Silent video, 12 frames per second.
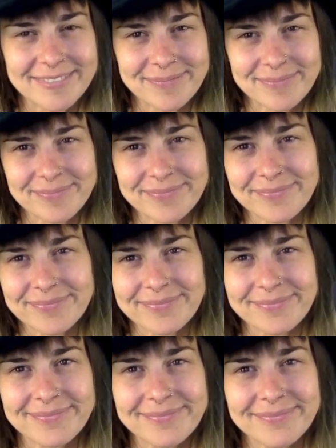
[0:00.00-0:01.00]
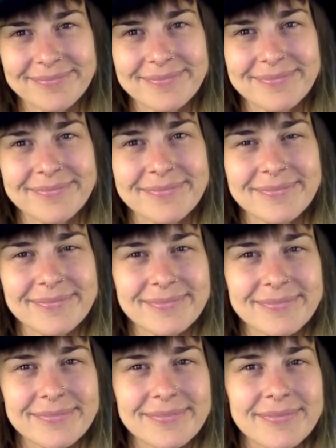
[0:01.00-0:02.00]

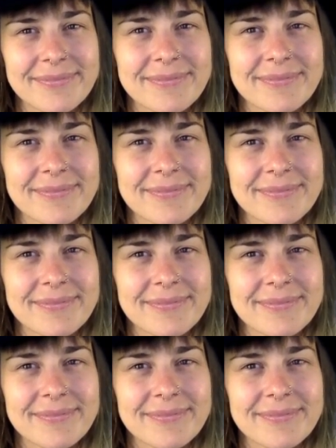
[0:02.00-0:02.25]
No one is speaking in this clip.